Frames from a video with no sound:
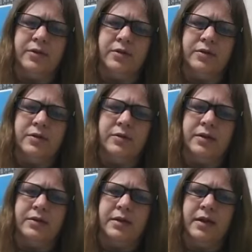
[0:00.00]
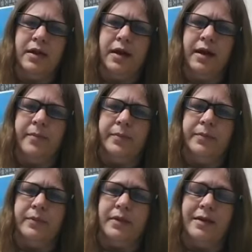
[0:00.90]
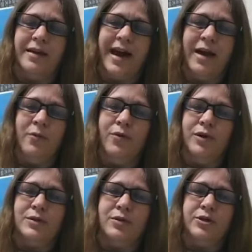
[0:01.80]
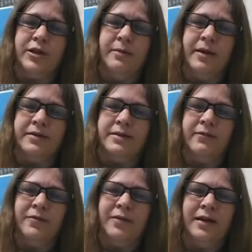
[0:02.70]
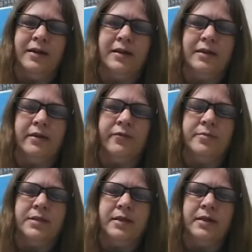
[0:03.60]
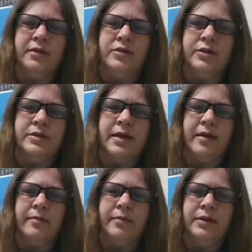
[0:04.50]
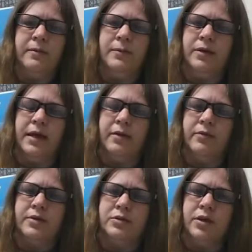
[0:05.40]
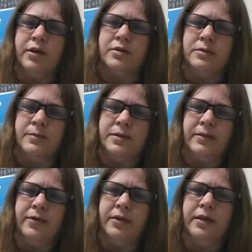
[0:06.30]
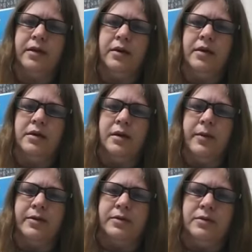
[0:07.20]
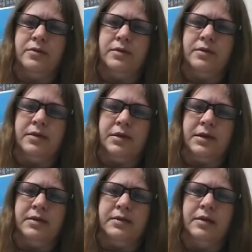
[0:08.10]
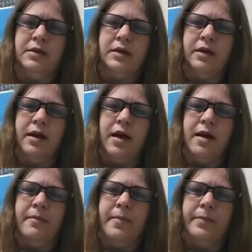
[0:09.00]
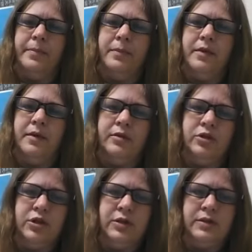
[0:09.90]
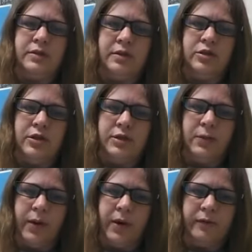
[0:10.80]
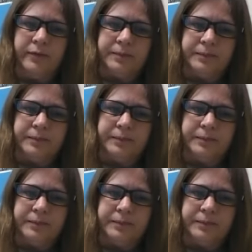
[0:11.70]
to your students. I would search your email and see if you've gotten anything from Tina. She's been communicating with instructors specifically about student needs that she's aware